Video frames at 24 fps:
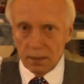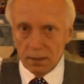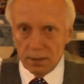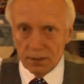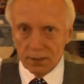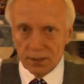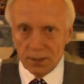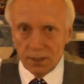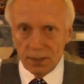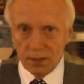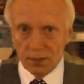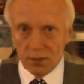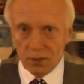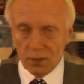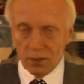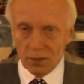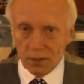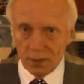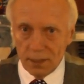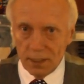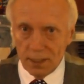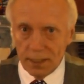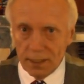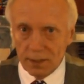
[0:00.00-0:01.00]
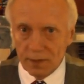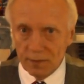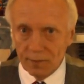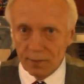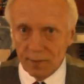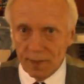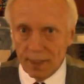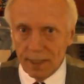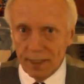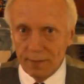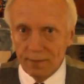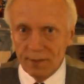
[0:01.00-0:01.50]
the seat currently
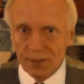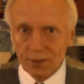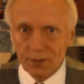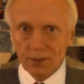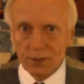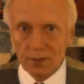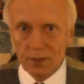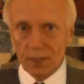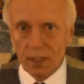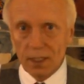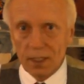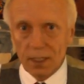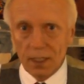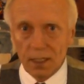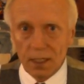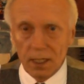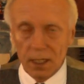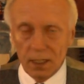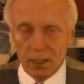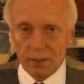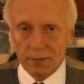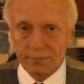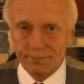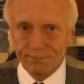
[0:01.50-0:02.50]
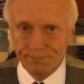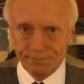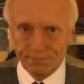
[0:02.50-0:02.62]
held by Mr. Duncan Hunter.